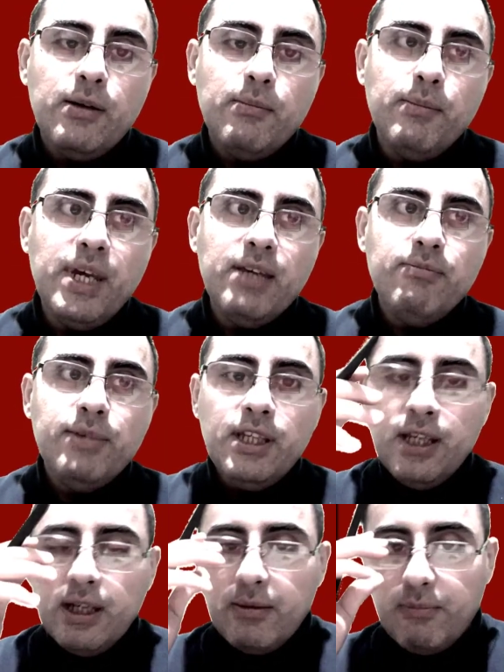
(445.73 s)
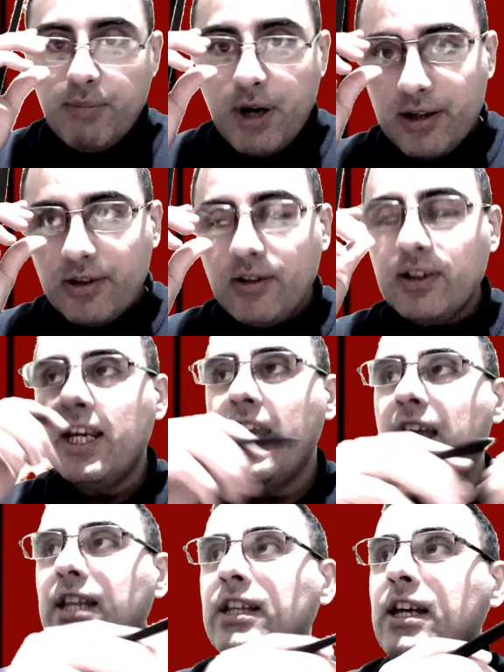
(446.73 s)
Maybe person
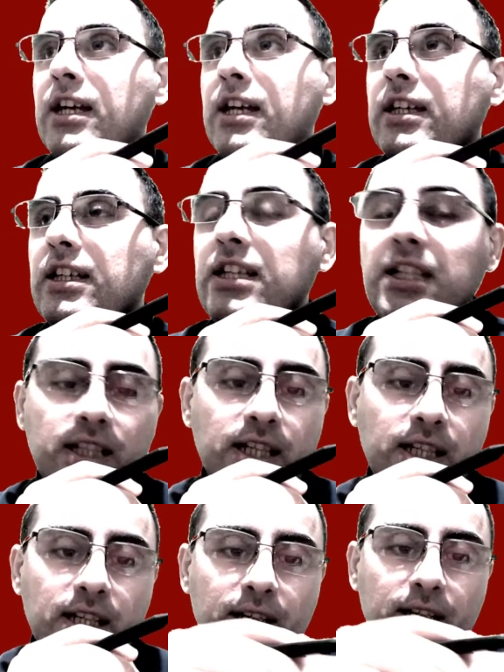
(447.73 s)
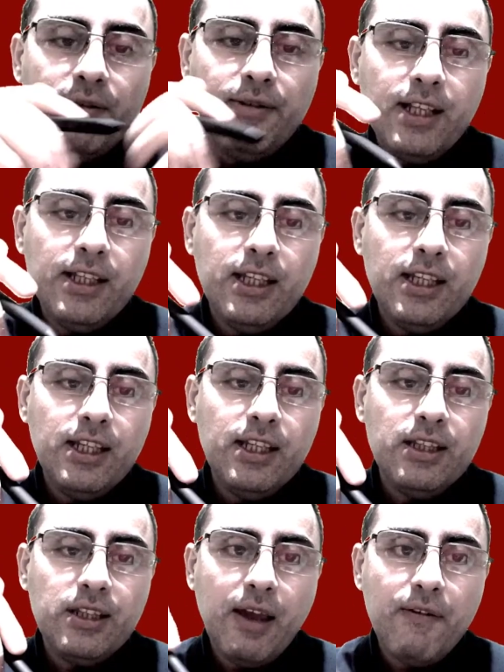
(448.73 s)
can eat when he
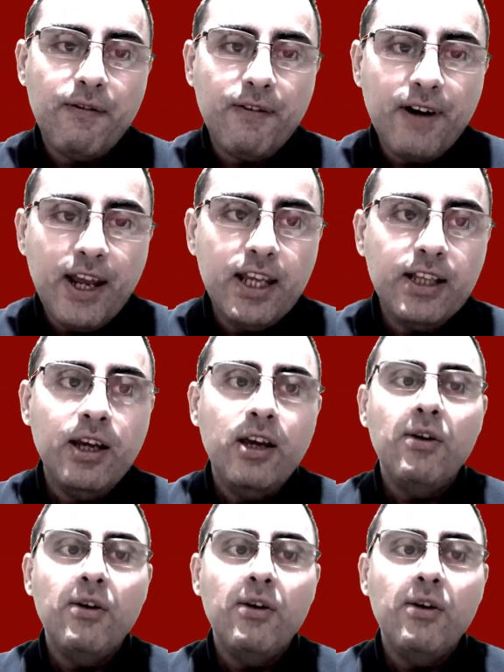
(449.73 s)
is afraid,